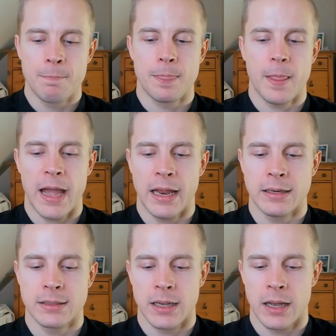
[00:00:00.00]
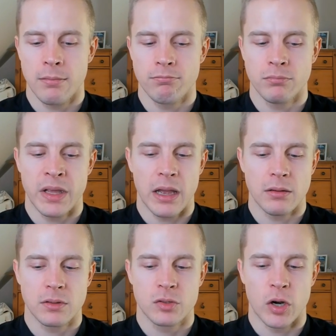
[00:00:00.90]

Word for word: and uh, yeah try